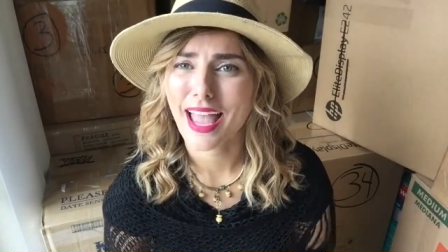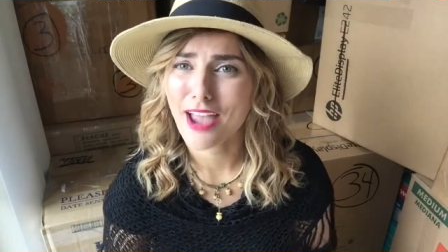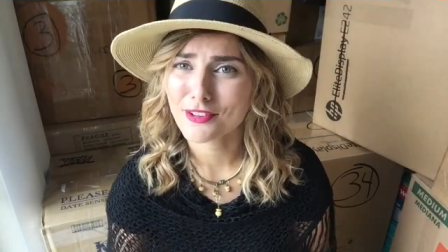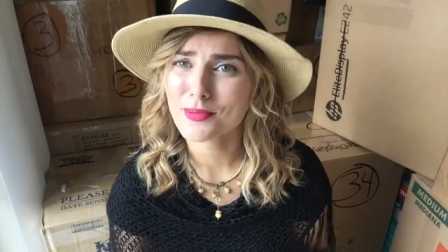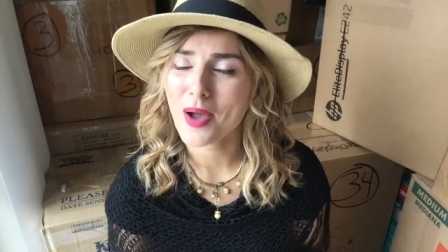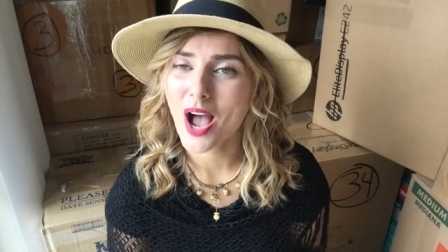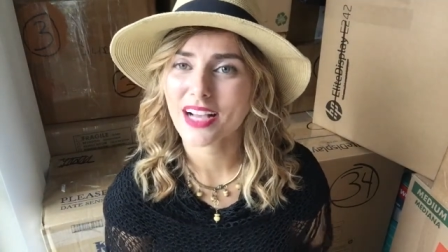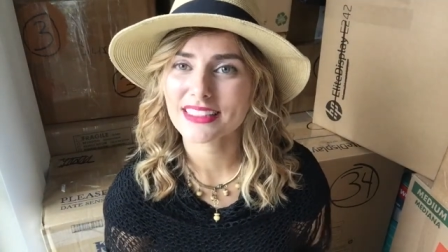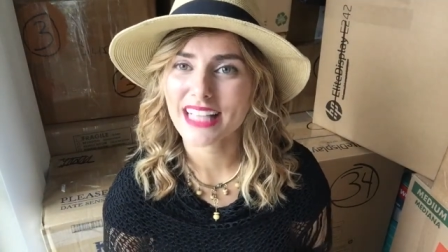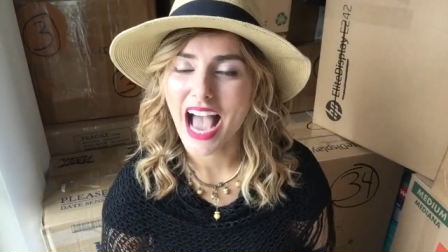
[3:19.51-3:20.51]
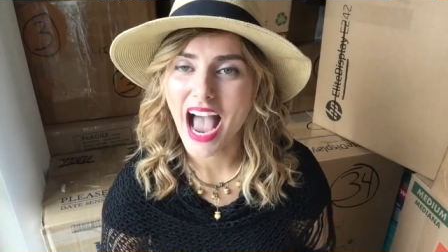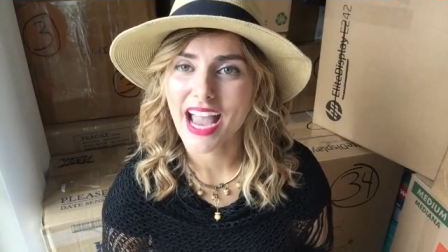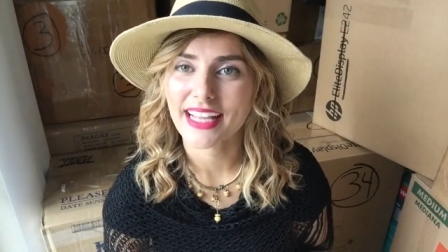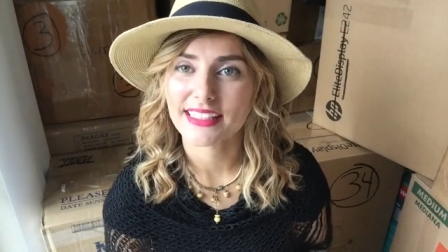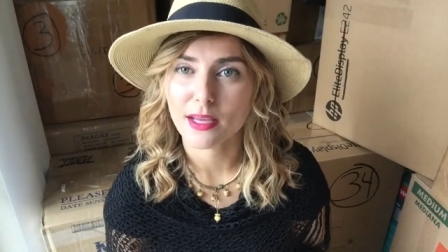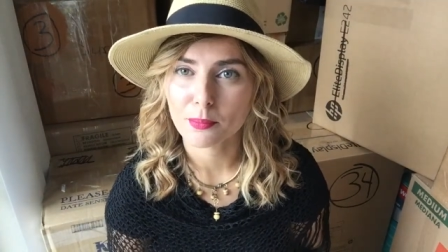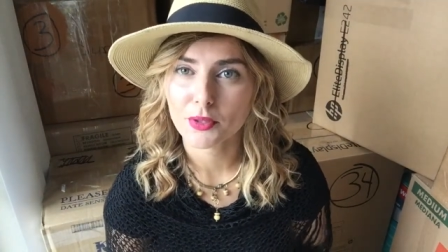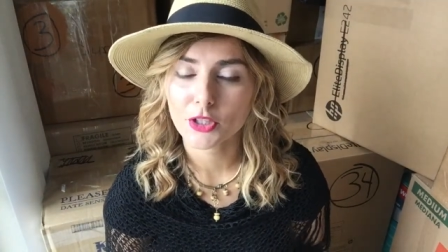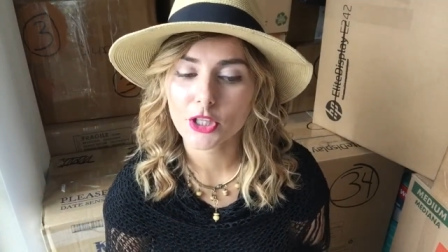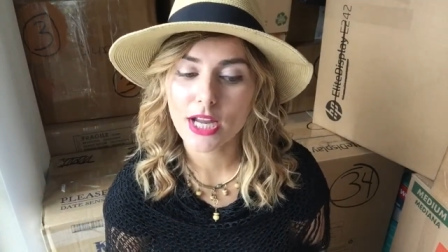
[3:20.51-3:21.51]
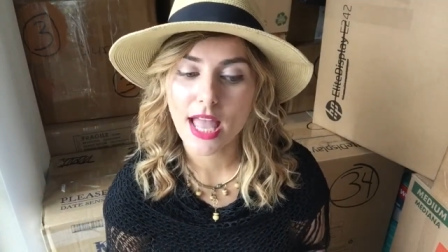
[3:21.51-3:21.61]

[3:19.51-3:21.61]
Every box I number,